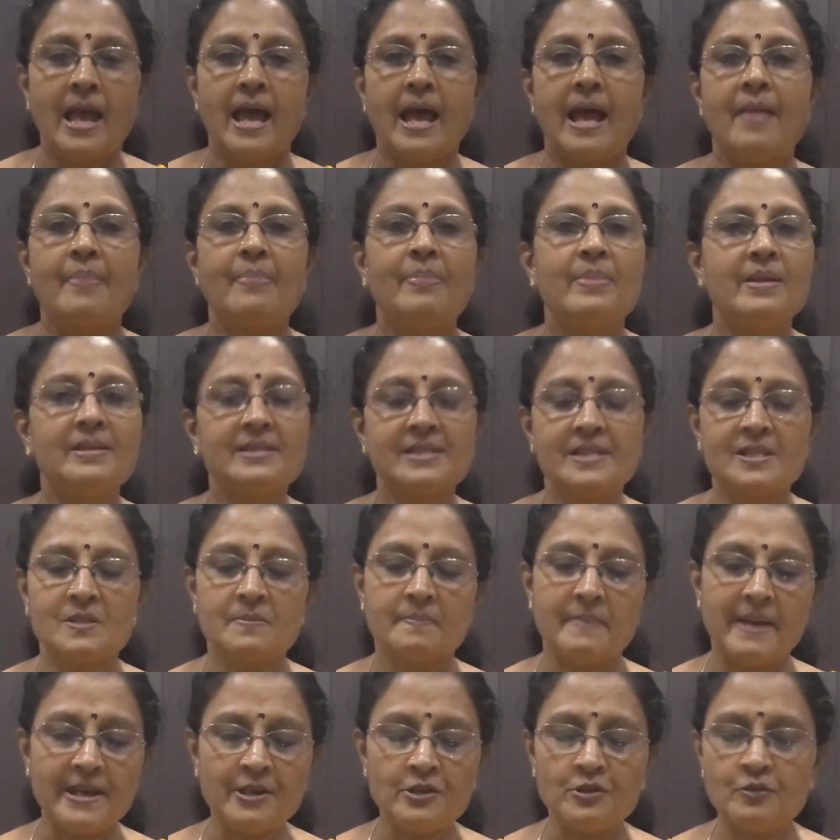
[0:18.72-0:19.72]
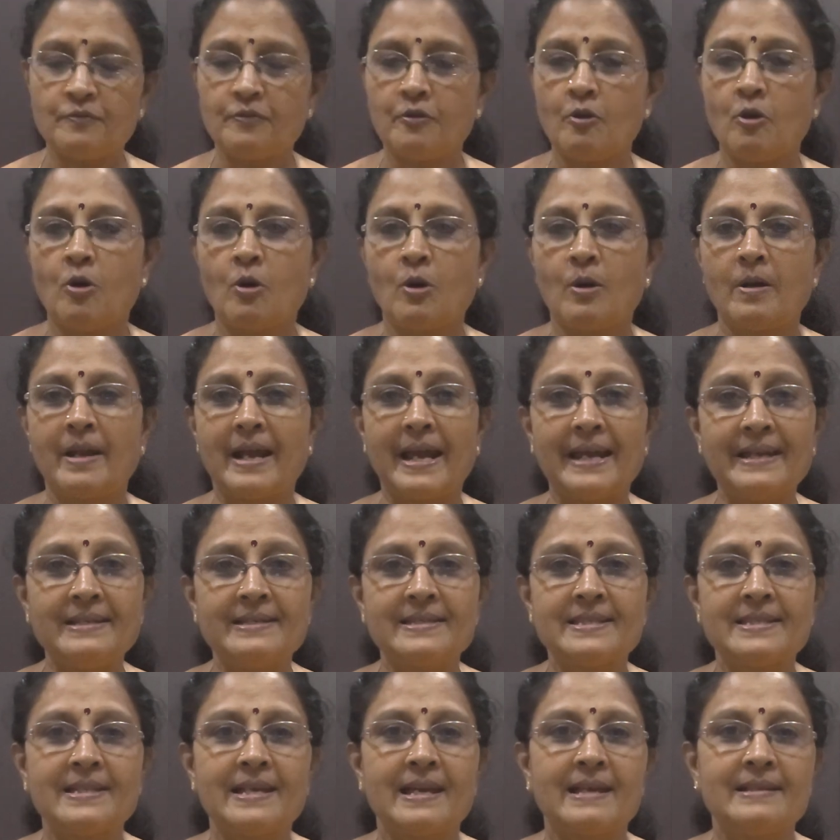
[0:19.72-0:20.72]
And this is meant for 9th
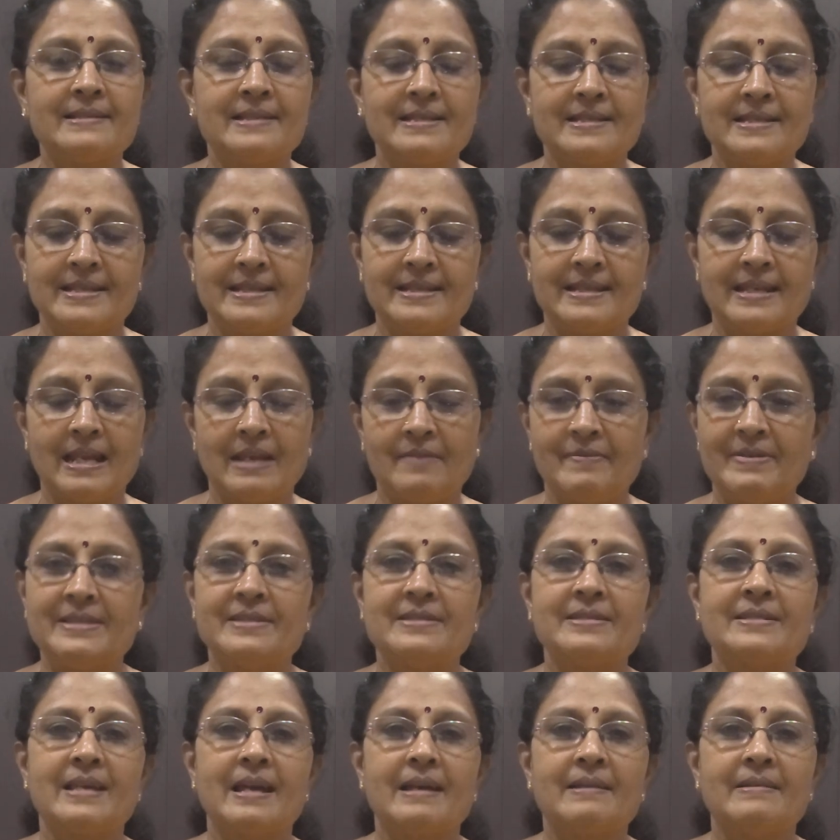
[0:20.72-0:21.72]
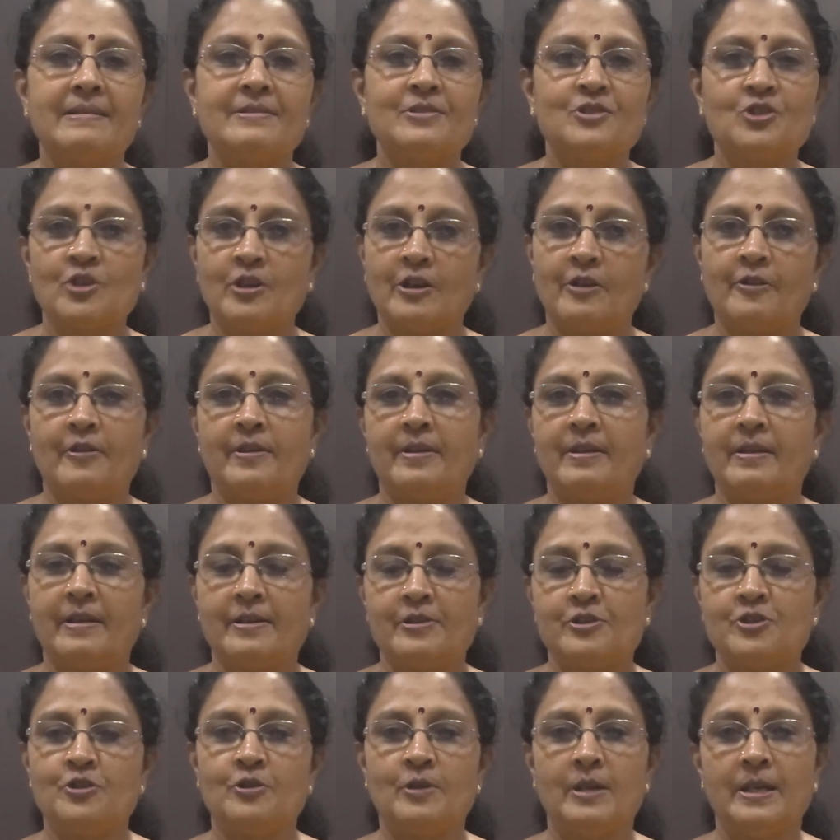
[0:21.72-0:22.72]
standard and 11th standard children
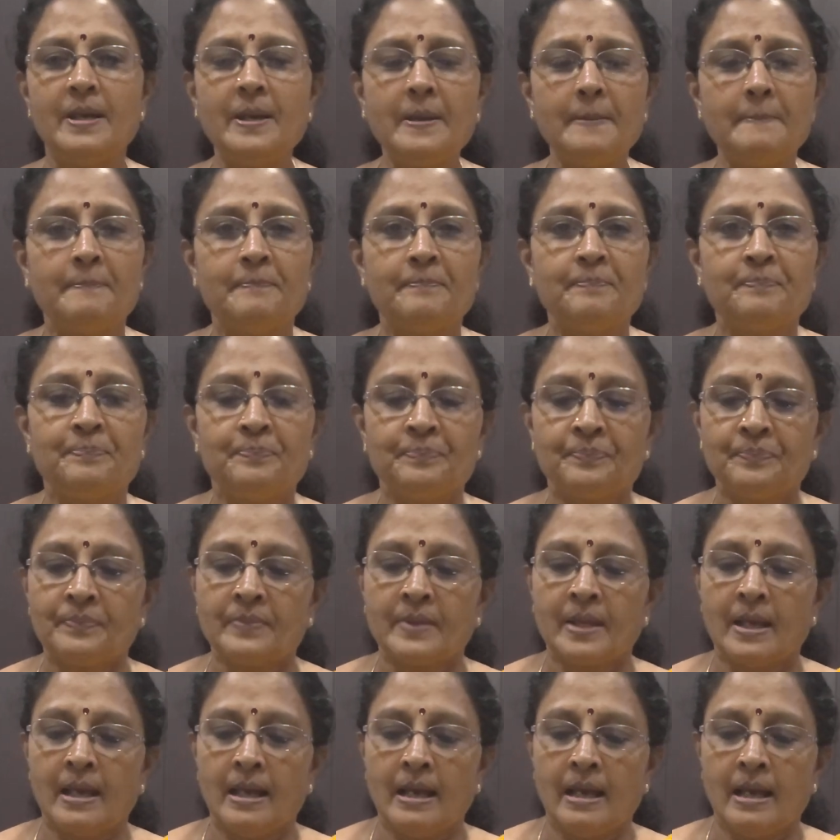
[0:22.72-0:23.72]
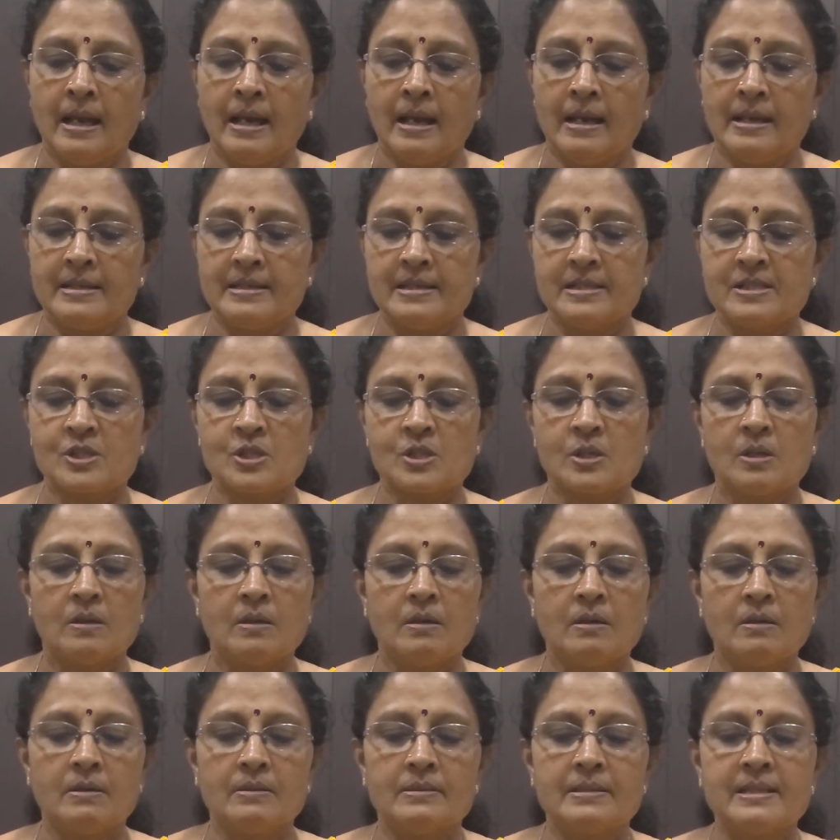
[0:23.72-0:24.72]
actually. It is
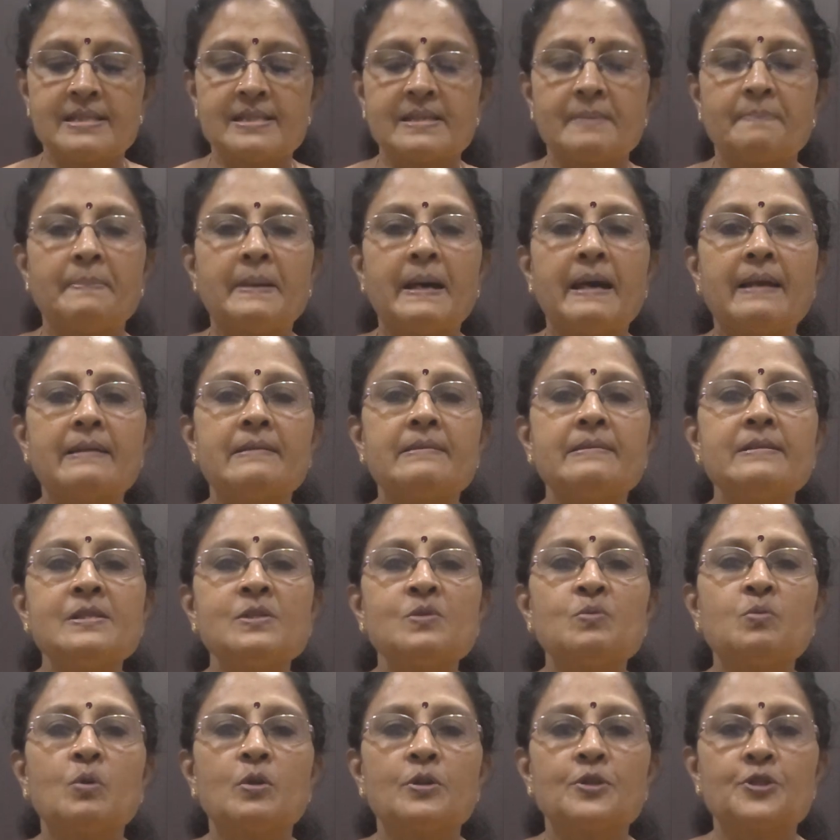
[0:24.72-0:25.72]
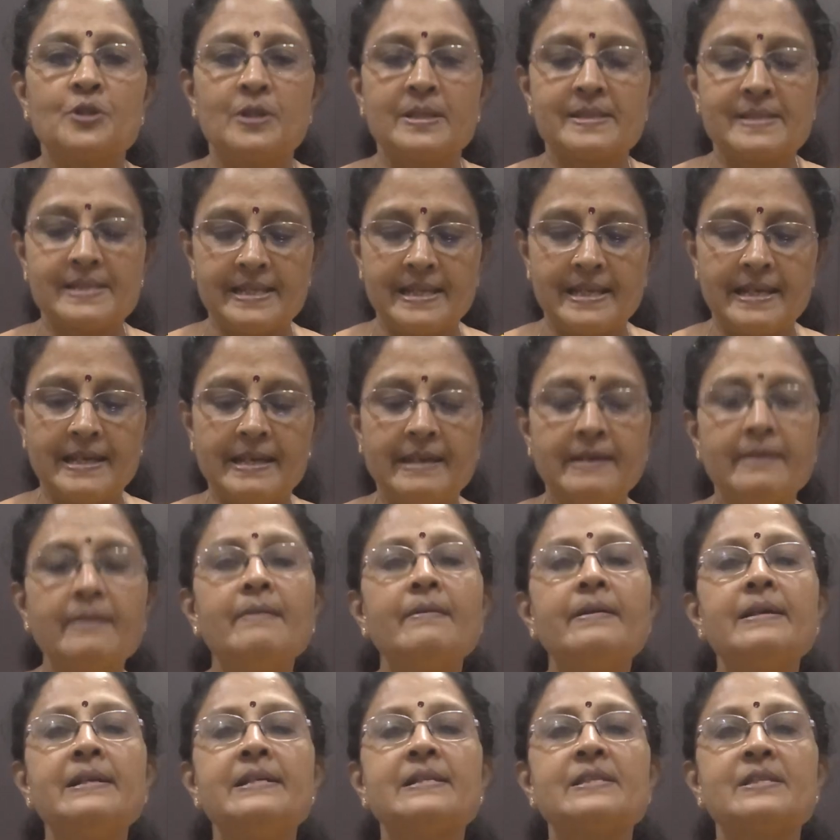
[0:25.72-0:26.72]
this apparatus, what you are seeing
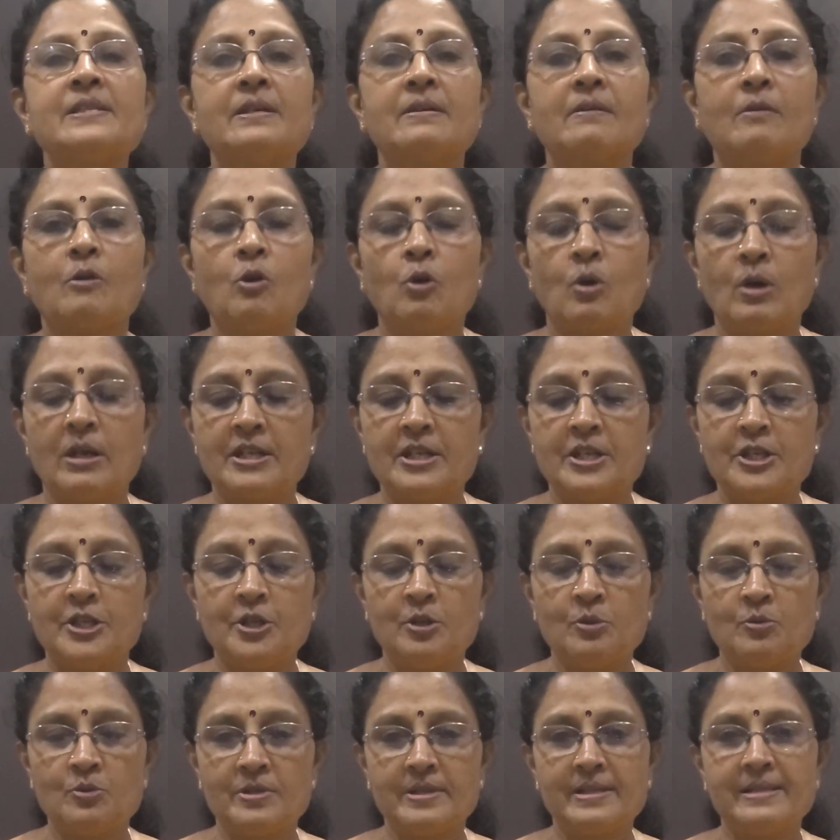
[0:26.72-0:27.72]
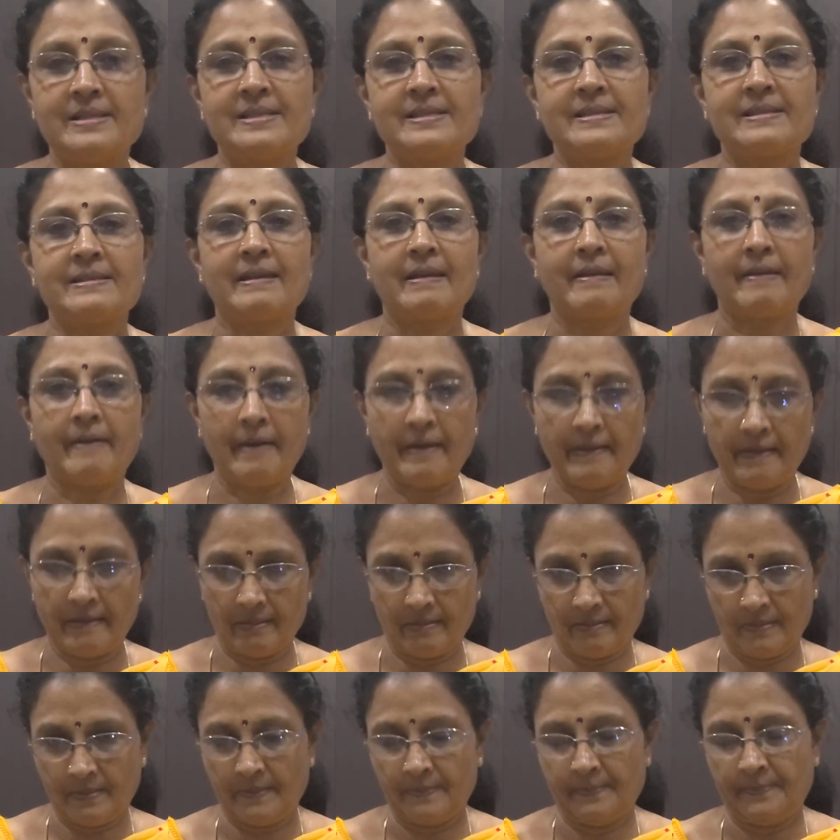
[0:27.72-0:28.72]
here, is called Newton's cradle.